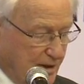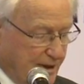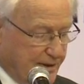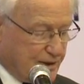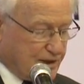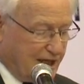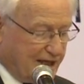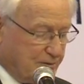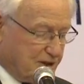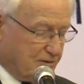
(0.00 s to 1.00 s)
English
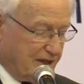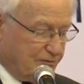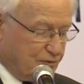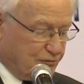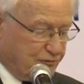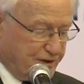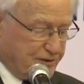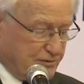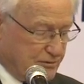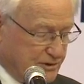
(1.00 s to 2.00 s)
language training for
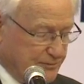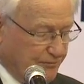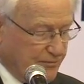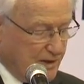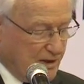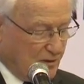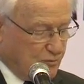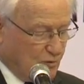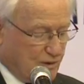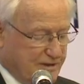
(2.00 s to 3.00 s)
officials.
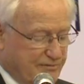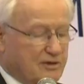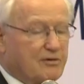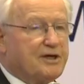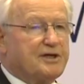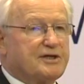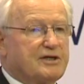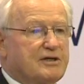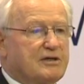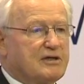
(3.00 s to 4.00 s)
Awards have increased
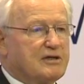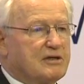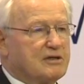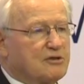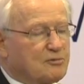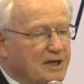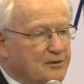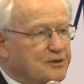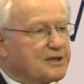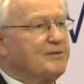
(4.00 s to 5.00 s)
because we
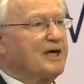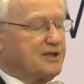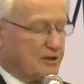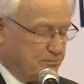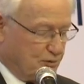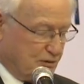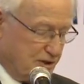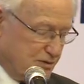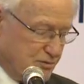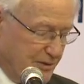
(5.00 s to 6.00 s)
understand that's important
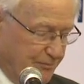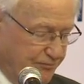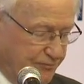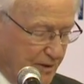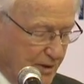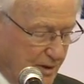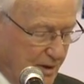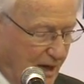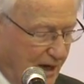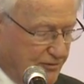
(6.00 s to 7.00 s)
as well.
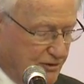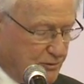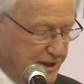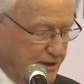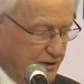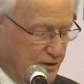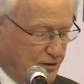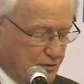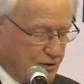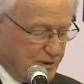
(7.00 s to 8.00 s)
120 new
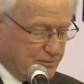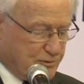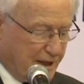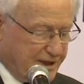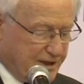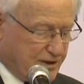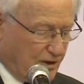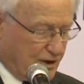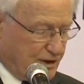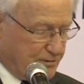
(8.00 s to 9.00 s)
short-term training
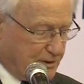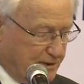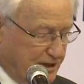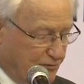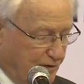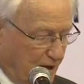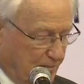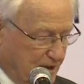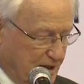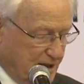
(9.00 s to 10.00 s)
scholarships have been
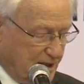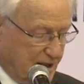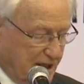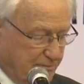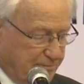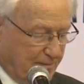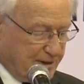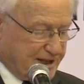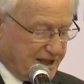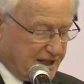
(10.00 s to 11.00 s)
developed in our
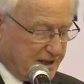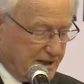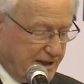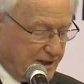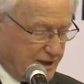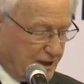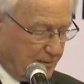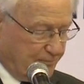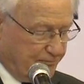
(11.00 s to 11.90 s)
public sector leadership.